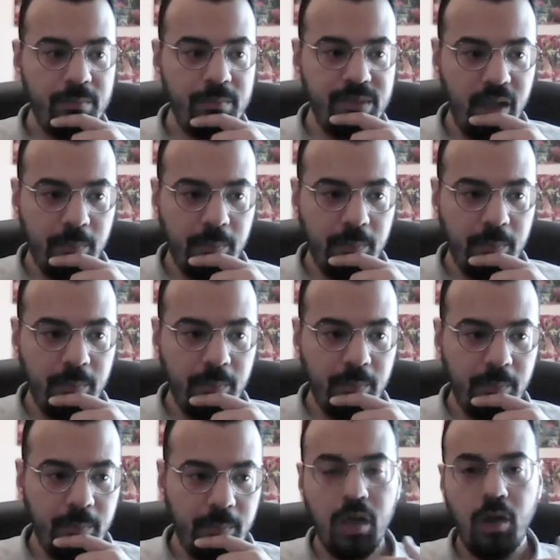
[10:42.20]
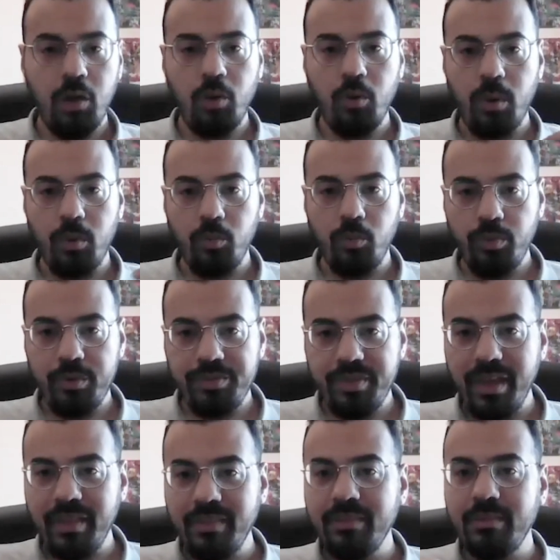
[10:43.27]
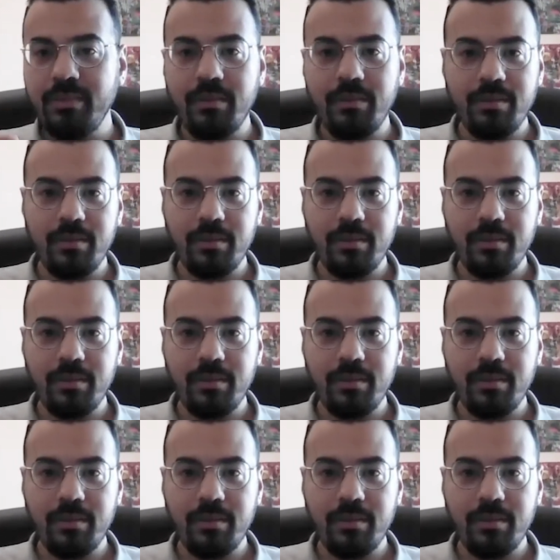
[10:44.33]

Number two, within